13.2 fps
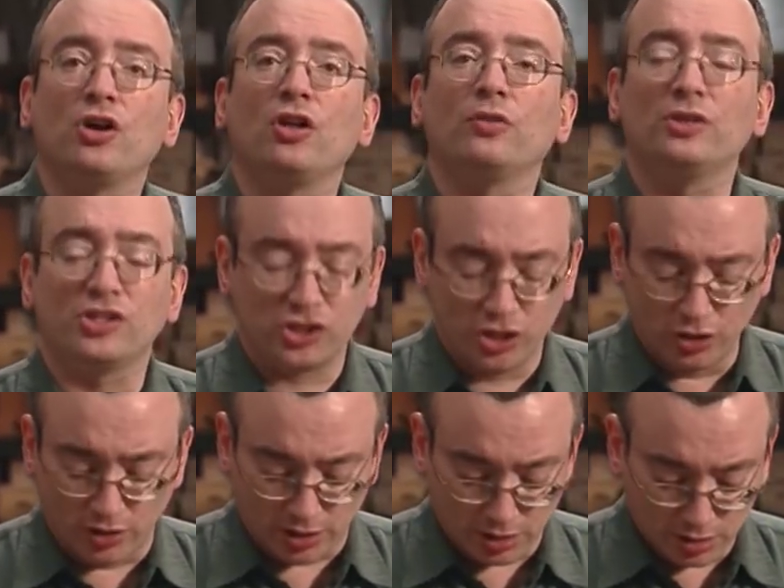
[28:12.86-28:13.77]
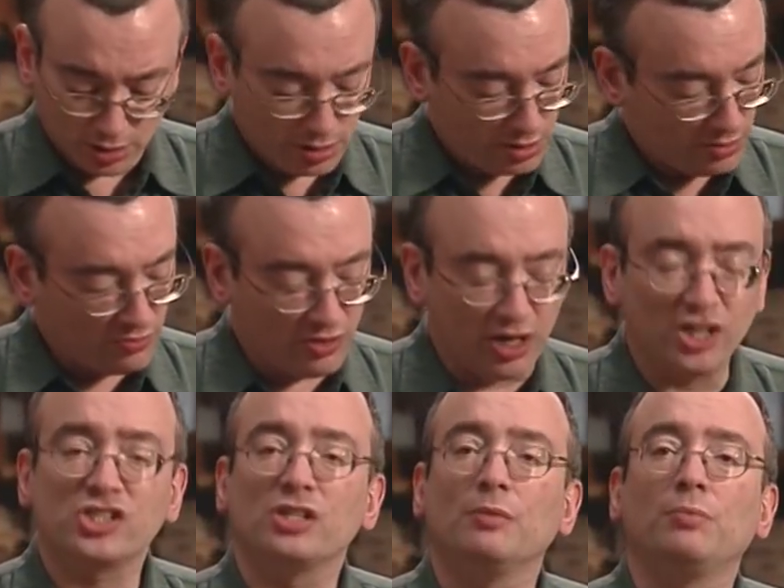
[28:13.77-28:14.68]
And that's all there is to it.
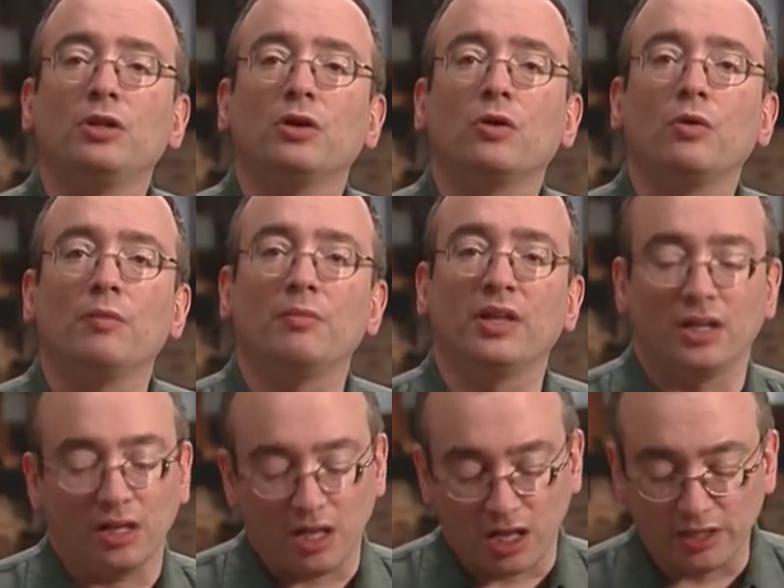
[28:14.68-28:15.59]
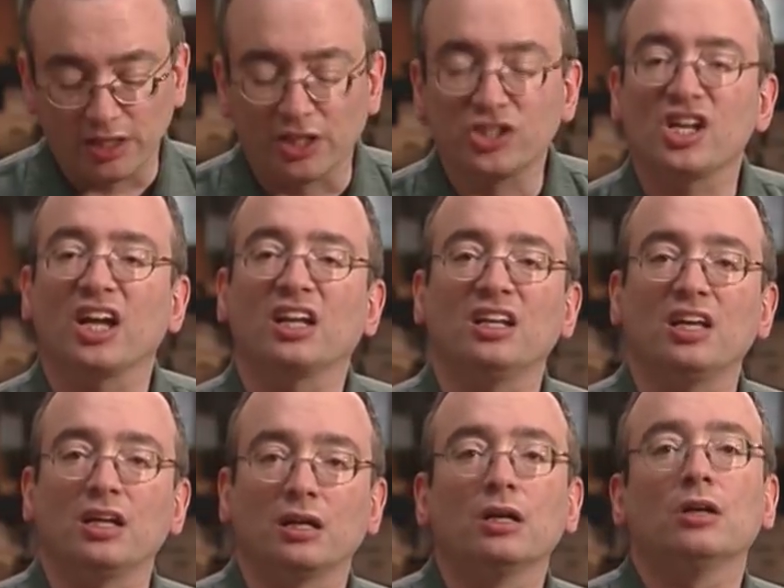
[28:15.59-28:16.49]
Very simple equipment, a
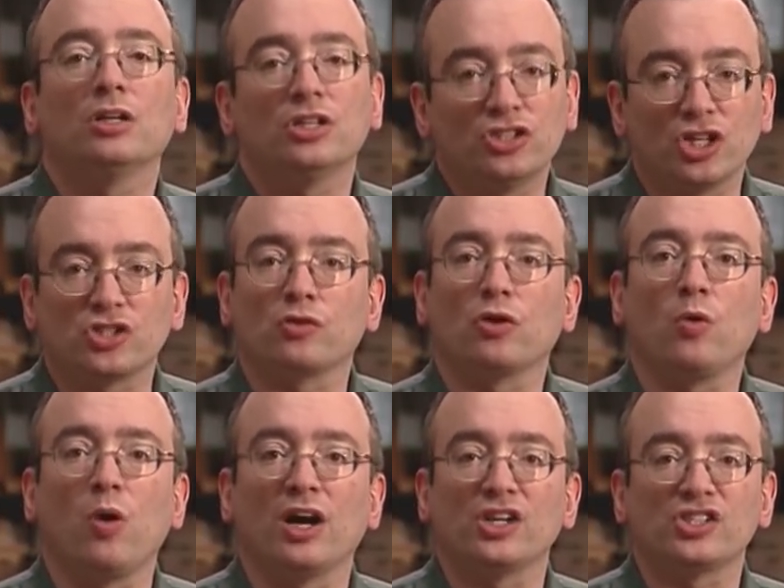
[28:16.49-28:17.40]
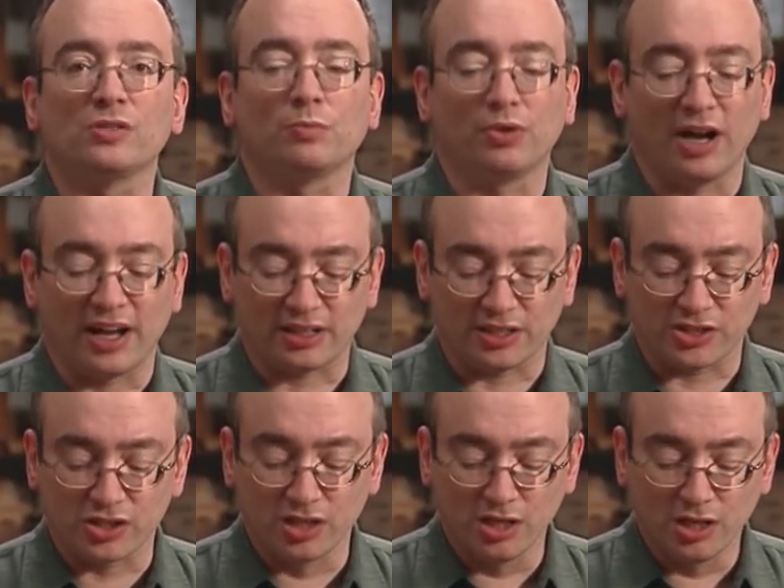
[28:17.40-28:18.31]
little technique, just requires some
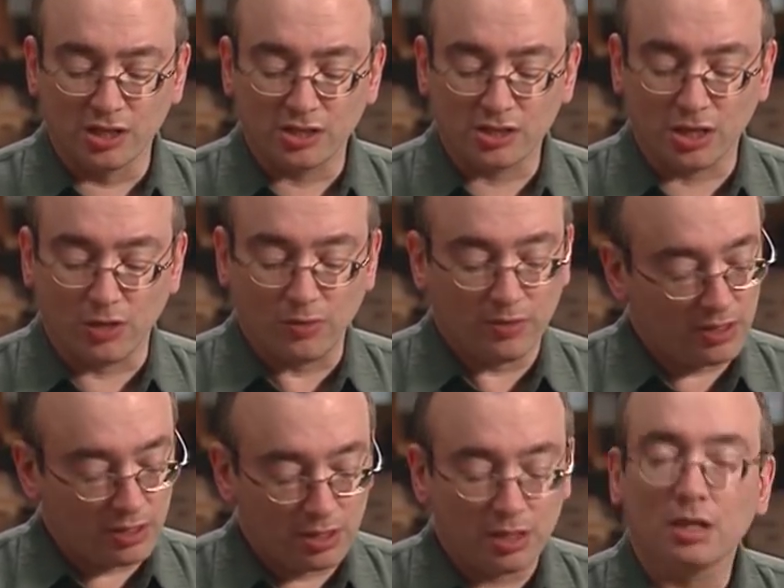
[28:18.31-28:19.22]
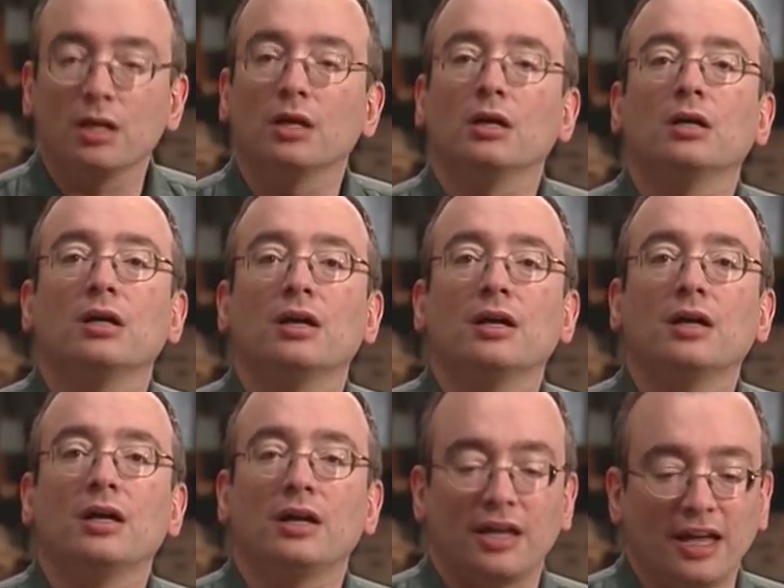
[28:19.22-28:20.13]
practice. So,
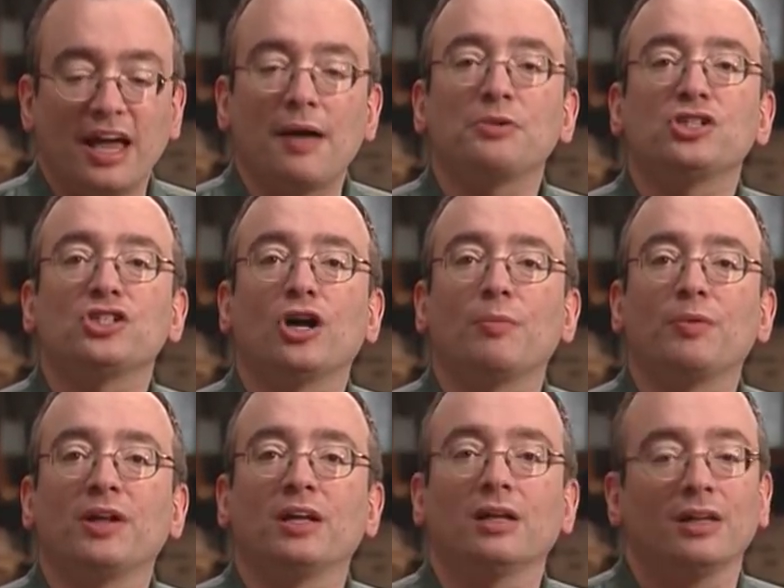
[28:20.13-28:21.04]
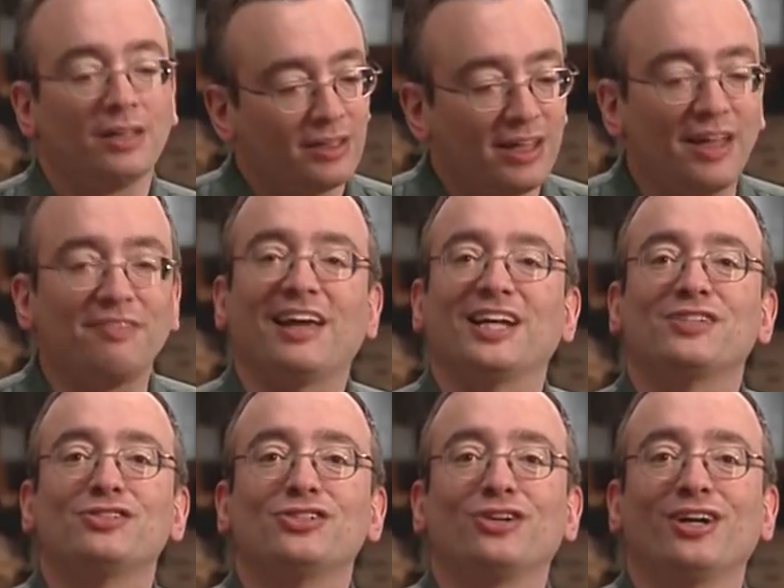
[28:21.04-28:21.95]
happy sharpening,
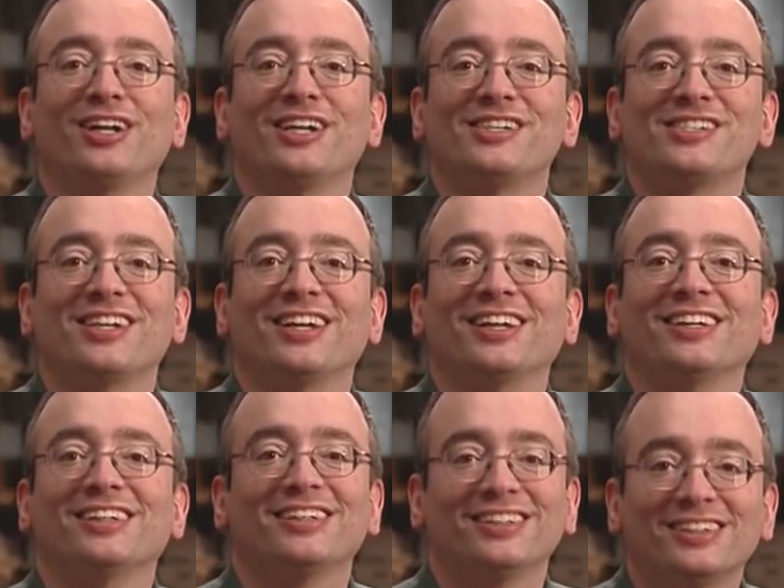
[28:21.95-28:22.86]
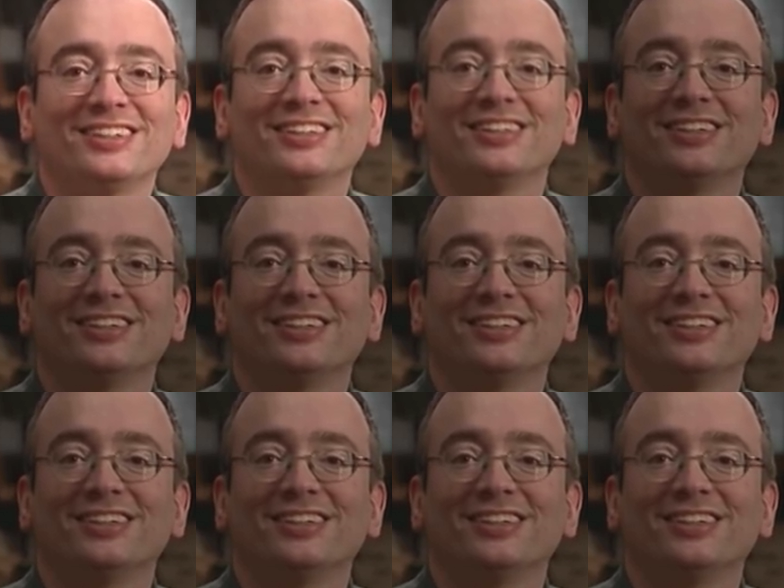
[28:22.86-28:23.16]
and thanks for joining us today.